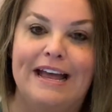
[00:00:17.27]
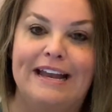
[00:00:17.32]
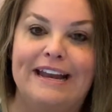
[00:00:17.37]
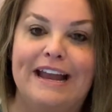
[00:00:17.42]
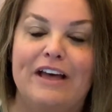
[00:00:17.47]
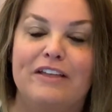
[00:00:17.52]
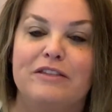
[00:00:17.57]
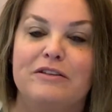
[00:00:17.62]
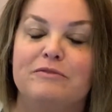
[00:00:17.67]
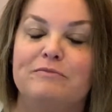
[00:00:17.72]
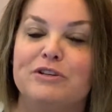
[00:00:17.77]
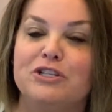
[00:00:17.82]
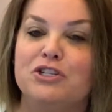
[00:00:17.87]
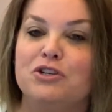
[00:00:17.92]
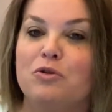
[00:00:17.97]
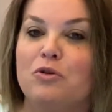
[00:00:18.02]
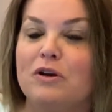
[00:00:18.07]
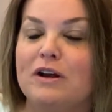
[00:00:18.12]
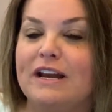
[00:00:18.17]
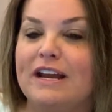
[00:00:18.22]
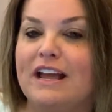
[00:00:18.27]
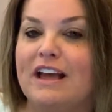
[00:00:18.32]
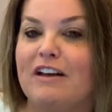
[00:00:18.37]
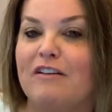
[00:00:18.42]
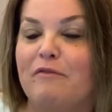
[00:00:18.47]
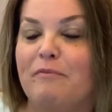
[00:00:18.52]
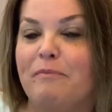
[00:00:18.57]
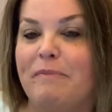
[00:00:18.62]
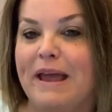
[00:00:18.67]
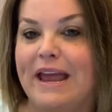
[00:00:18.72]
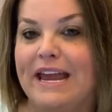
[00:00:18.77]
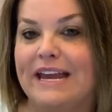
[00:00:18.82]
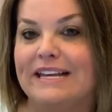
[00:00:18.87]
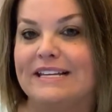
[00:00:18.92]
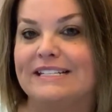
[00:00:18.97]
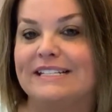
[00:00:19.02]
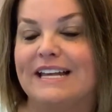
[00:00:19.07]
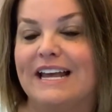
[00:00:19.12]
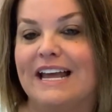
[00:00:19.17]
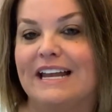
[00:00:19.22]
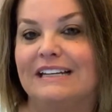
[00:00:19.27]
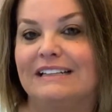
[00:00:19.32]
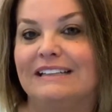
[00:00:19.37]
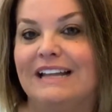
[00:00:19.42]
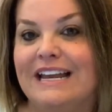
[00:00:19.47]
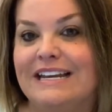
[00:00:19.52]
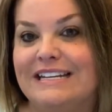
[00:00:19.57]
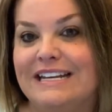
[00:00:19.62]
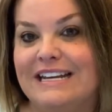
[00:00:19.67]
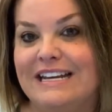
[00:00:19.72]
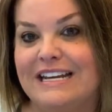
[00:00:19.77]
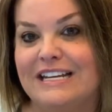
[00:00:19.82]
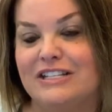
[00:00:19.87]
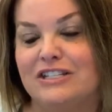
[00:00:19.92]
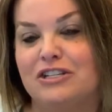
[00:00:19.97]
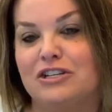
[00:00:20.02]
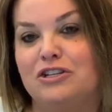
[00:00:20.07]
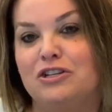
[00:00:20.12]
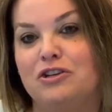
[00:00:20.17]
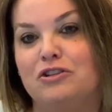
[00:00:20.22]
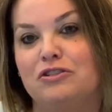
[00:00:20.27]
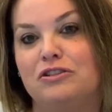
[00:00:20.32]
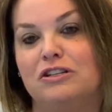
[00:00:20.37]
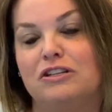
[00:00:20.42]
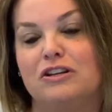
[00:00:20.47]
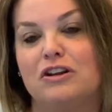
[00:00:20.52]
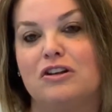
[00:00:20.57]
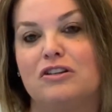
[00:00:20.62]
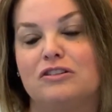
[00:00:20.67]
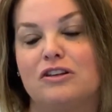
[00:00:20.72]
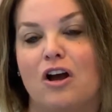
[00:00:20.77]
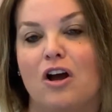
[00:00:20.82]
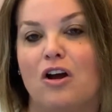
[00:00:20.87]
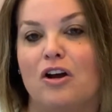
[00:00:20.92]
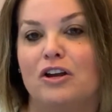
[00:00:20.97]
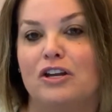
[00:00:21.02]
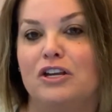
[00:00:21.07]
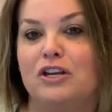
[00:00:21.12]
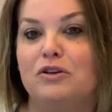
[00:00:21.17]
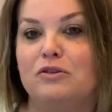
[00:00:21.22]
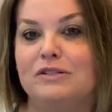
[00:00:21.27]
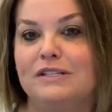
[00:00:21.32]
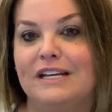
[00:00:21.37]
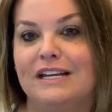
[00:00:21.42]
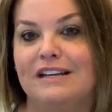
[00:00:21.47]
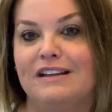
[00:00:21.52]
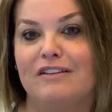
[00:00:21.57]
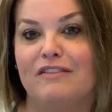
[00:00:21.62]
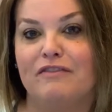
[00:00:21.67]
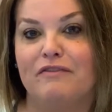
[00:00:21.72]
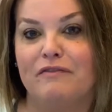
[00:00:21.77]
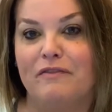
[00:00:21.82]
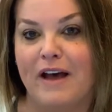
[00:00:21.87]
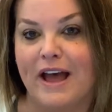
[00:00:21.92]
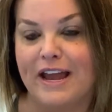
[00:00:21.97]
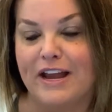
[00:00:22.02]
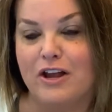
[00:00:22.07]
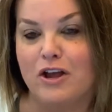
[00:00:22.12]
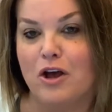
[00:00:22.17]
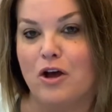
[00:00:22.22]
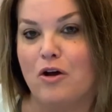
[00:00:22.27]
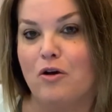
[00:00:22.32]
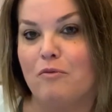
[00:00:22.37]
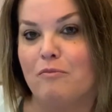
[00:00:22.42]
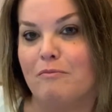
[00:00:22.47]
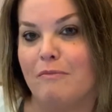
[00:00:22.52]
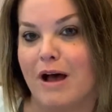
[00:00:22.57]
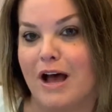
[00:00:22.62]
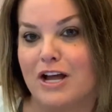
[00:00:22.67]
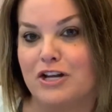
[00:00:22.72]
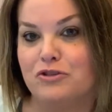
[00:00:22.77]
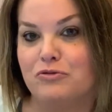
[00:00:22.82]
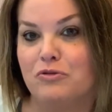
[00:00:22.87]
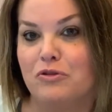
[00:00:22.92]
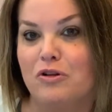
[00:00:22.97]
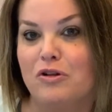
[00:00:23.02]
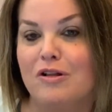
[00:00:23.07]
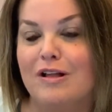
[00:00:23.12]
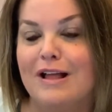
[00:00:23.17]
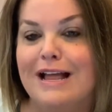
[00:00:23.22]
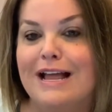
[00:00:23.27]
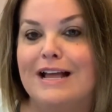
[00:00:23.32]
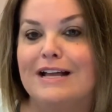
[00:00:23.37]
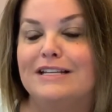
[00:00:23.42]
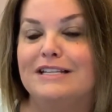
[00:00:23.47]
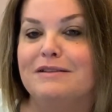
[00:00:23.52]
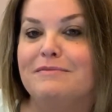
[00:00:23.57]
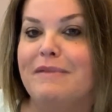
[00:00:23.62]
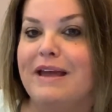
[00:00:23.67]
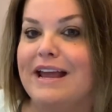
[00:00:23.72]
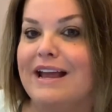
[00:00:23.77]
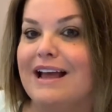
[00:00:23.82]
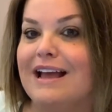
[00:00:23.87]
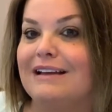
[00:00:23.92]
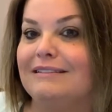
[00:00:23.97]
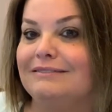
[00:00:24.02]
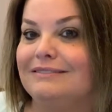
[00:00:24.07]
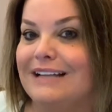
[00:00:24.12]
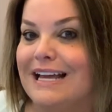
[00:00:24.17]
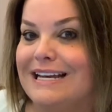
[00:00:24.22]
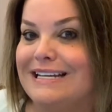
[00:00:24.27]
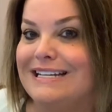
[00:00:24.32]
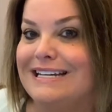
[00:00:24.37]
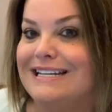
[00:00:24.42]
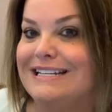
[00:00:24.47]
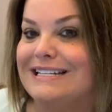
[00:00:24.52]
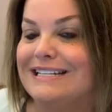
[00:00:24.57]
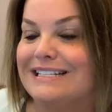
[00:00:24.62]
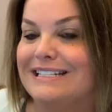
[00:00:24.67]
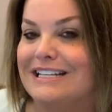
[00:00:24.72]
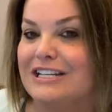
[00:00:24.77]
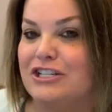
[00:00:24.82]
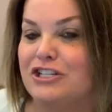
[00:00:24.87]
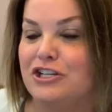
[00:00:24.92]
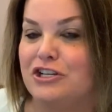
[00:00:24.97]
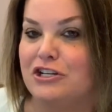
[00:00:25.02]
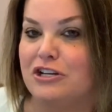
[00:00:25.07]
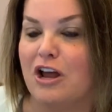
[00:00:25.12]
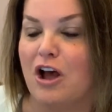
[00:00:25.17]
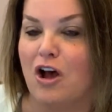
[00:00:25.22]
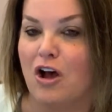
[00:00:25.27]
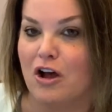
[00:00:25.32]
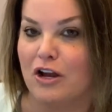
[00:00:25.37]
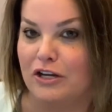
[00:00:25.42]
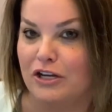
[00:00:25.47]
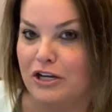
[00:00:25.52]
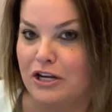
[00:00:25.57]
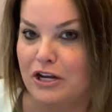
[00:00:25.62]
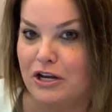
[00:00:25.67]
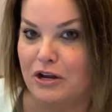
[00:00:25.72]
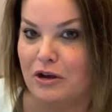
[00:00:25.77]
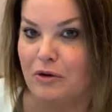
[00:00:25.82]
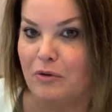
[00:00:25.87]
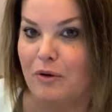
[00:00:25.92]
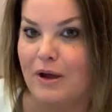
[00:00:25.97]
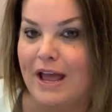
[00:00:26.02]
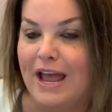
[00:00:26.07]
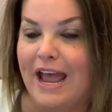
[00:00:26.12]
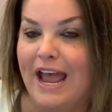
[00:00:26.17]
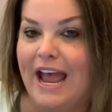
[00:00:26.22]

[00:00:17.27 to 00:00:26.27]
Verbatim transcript: Now, the majority of banks and lending institutions are using the FICO module to make a lending decision on you.